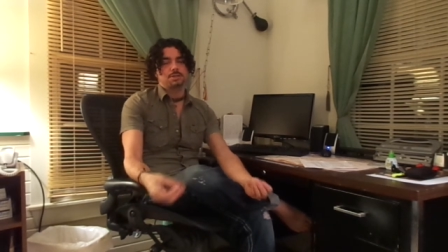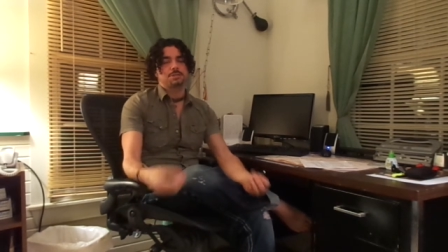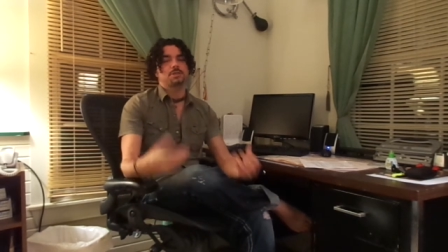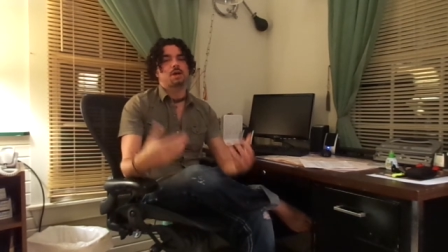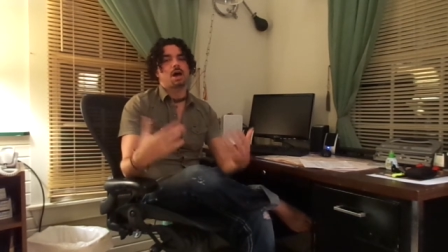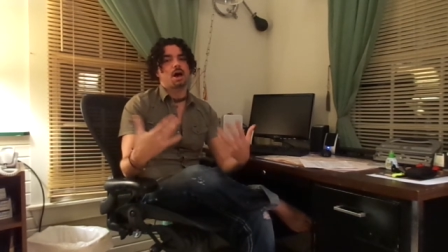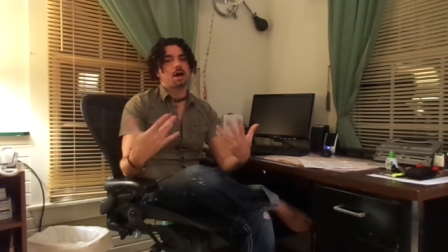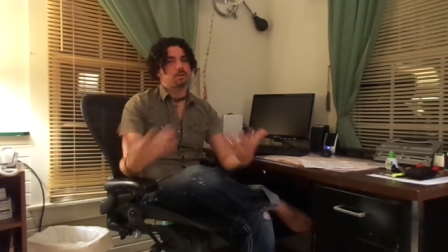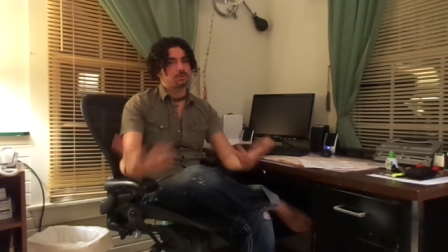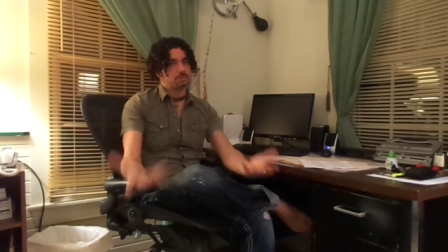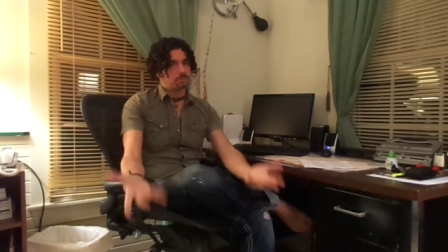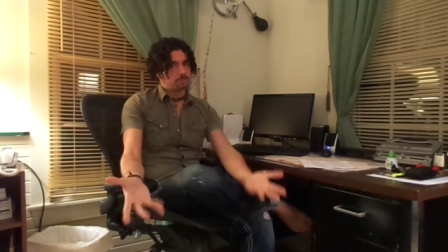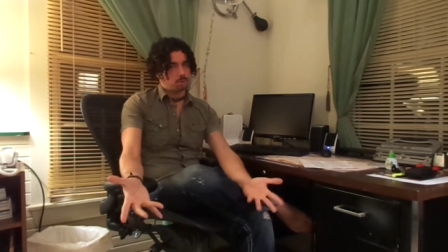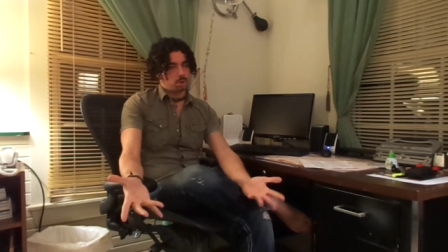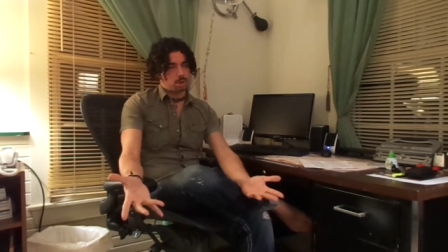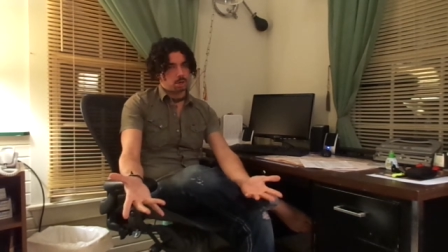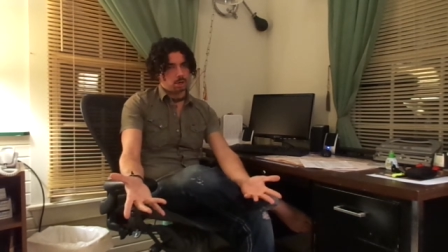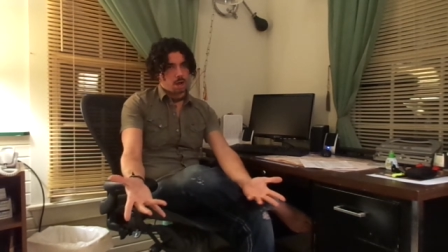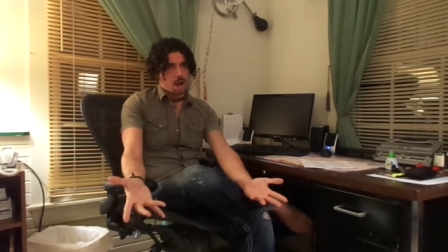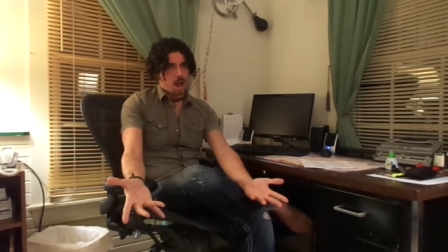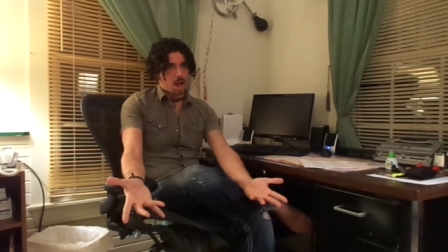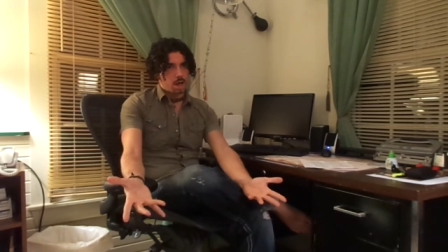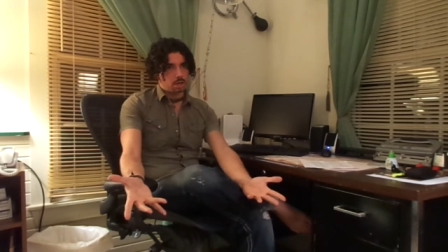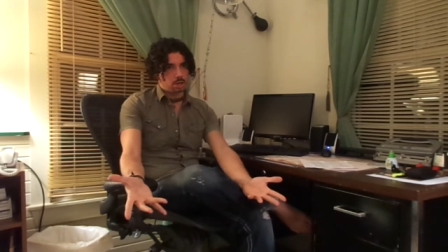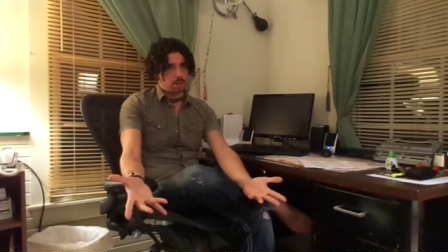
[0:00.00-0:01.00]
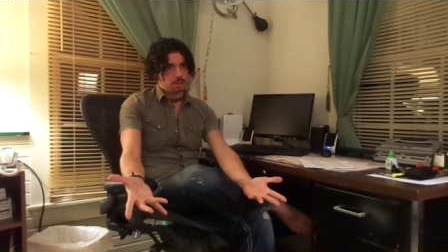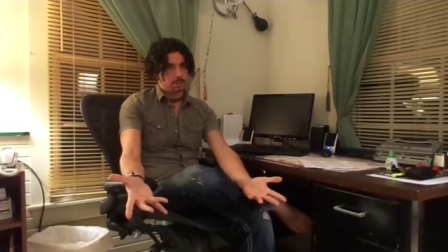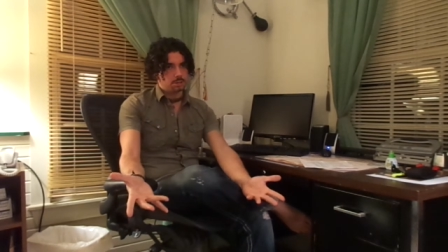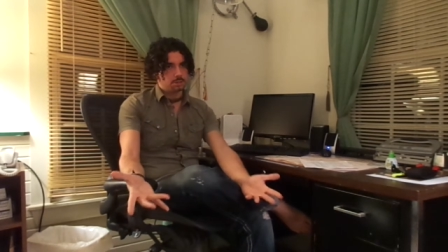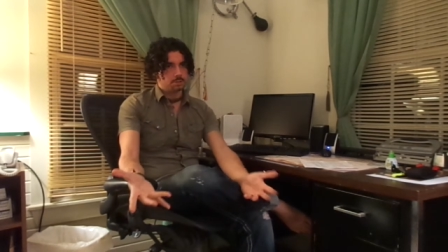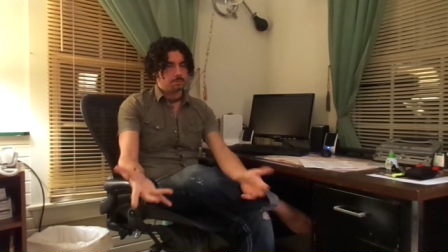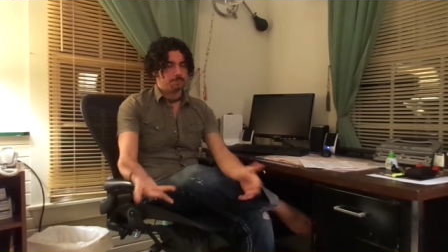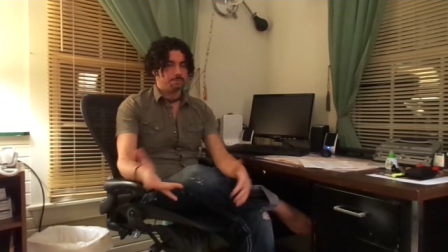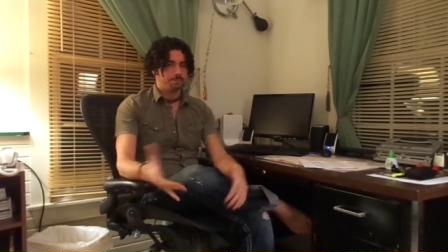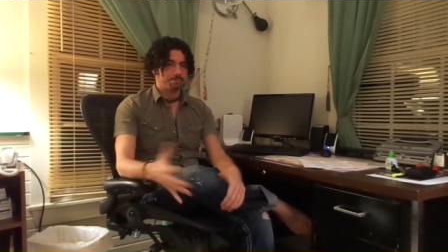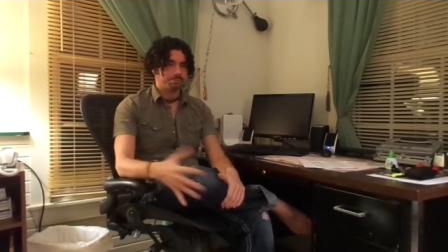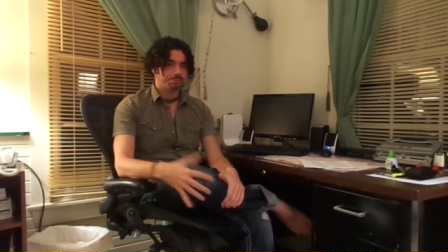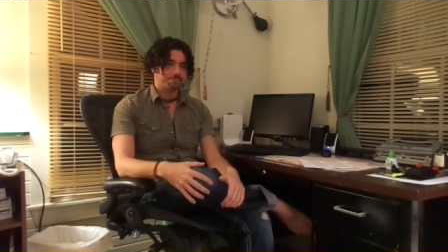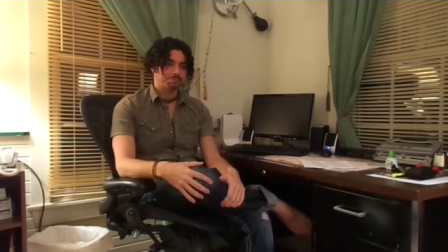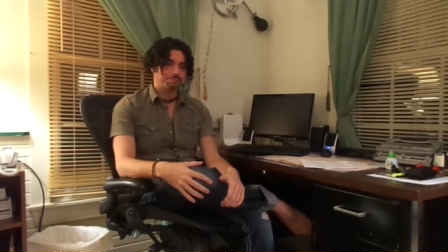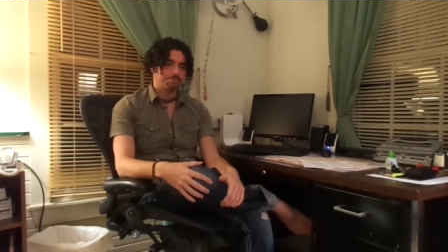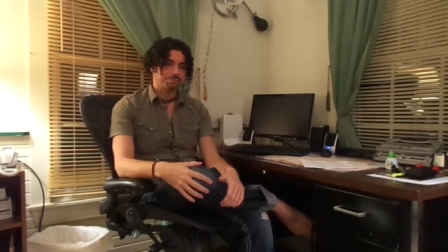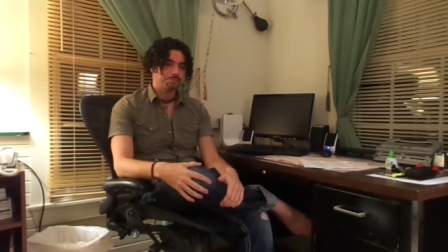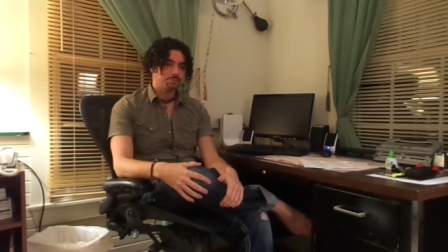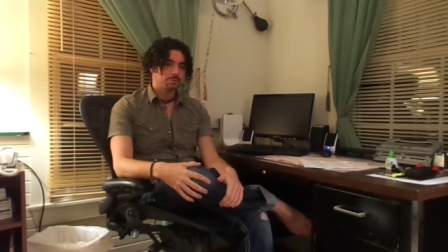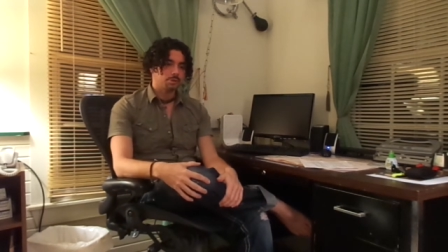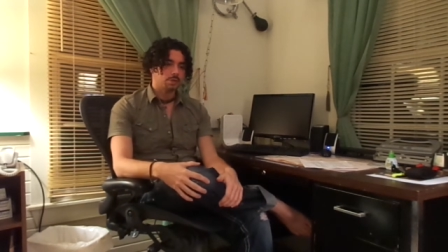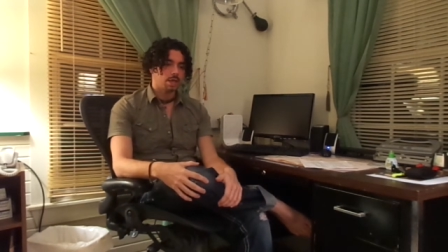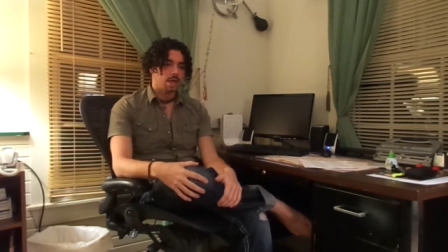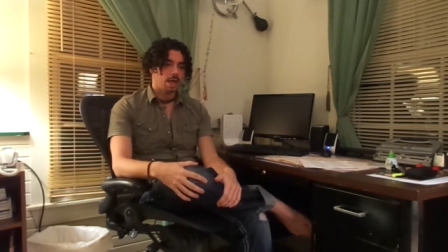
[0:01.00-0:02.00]
sophomore in college,
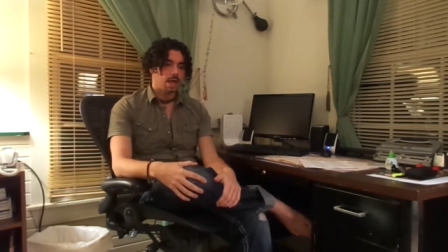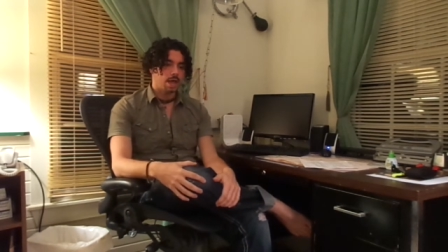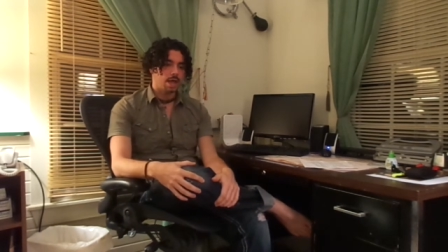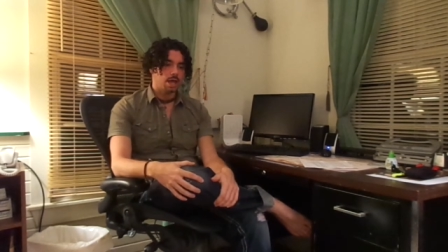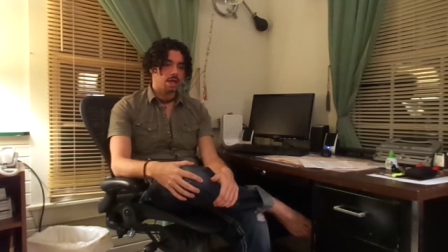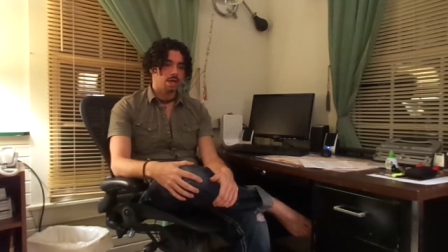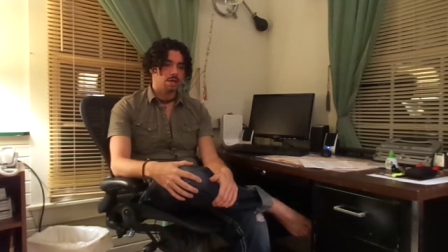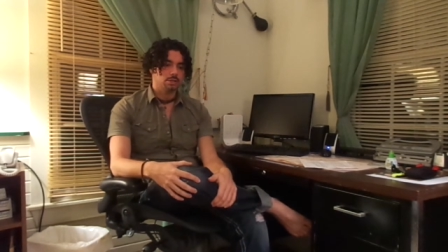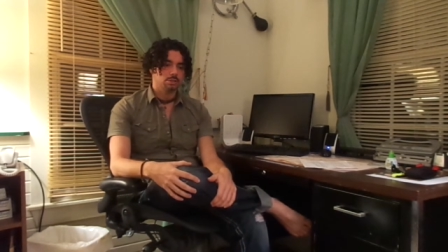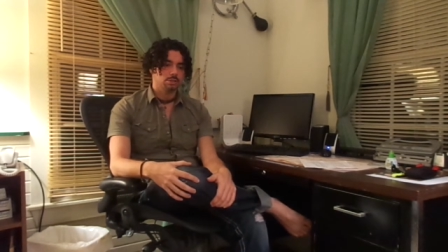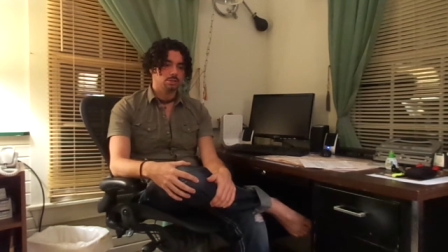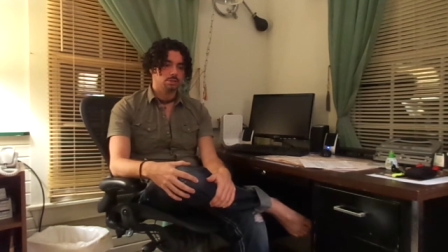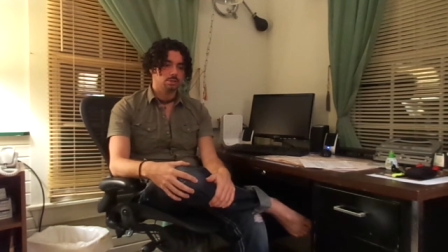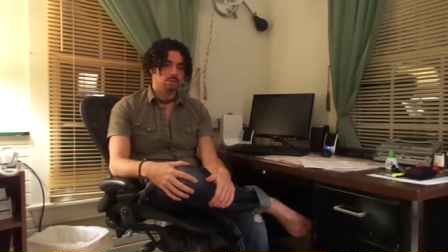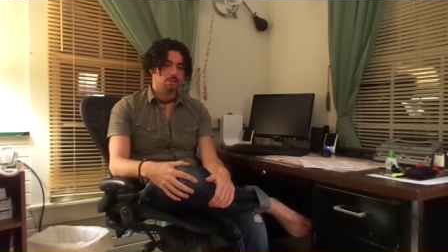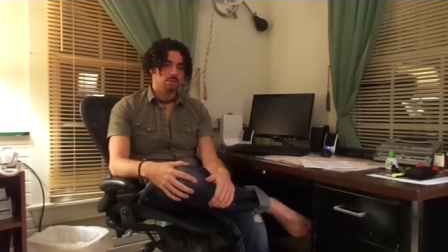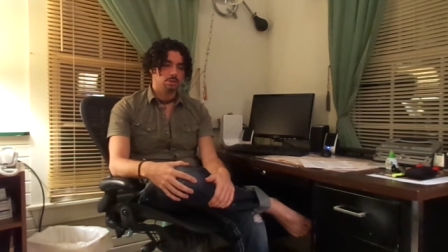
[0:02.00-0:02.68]
and